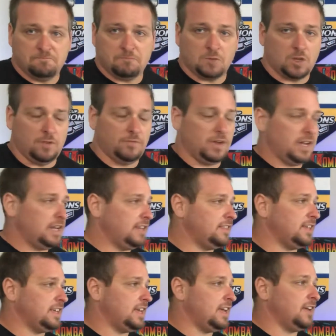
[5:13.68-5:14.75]
Couldn't find
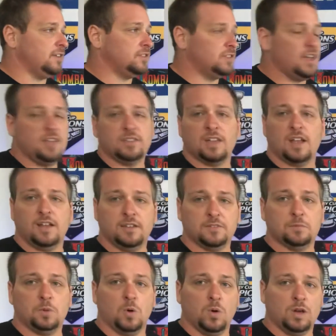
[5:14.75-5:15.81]
anything out. So that was kind of
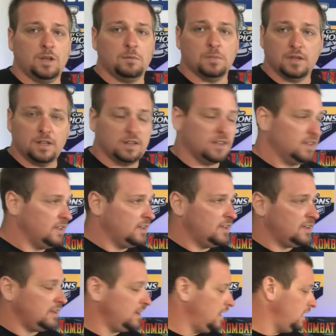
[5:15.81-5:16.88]
disappointing, but
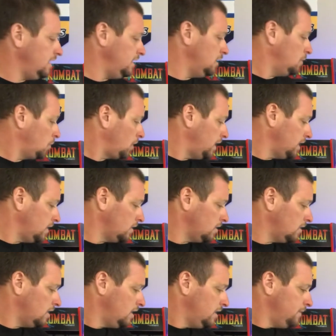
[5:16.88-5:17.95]
not a deal
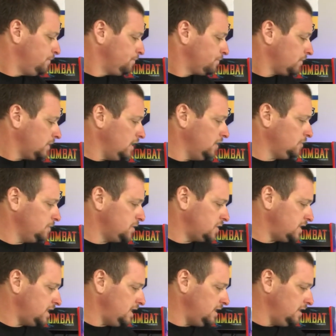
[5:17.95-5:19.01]
breaker. This
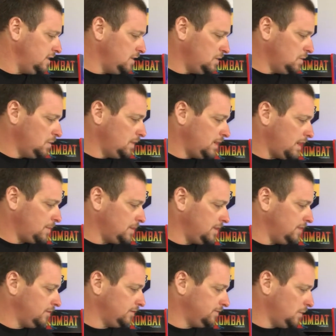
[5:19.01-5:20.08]
machine new, I
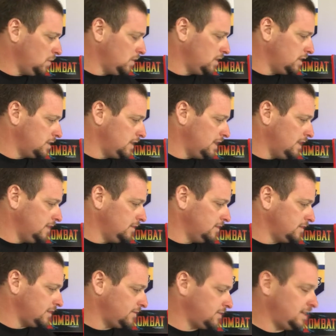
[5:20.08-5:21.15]
believe, is
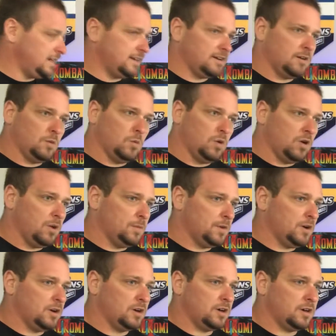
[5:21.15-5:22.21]
$400. I've seen it on
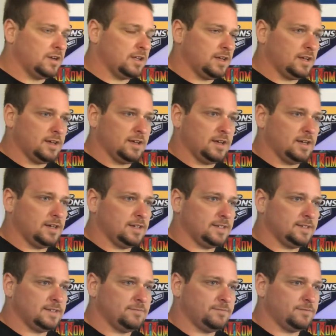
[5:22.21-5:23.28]
Walmart
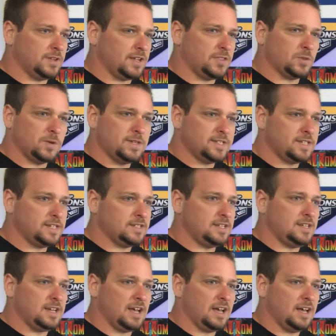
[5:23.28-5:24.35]
for like
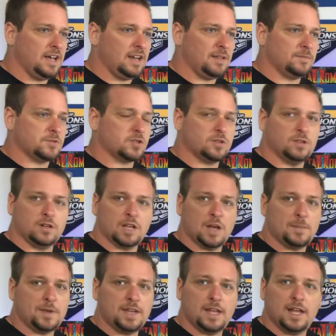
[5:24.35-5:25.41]
$369. I'm sure they're
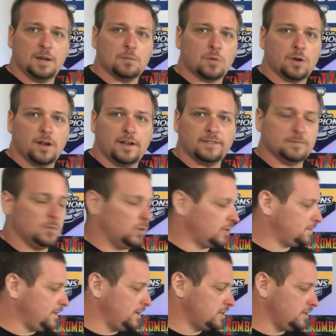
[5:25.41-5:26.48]
coming down in price more,
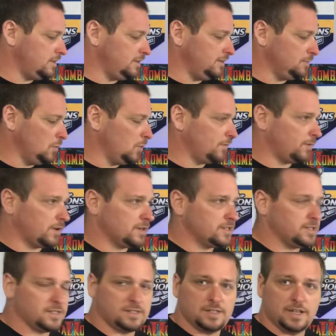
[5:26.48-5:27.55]
especially these more first
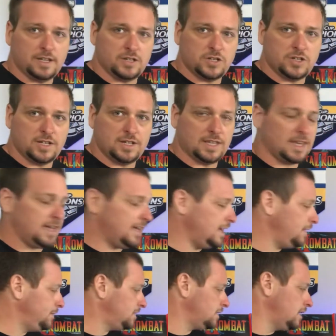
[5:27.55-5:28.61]
and second gen
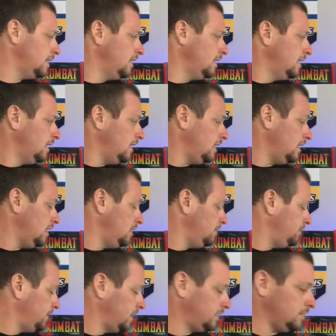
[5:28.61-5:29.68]
cabs.
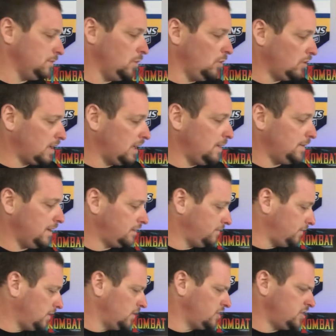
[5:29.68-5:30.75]
Like I said, Mortal Kombat's
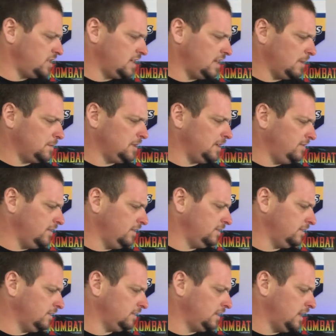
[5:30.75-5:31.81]
first gen. I believe this is
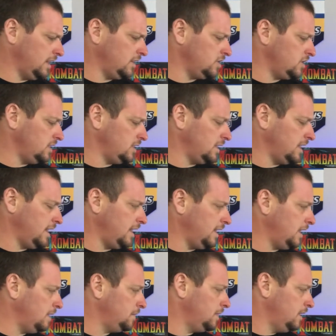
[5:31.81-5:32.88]
a second gen cab.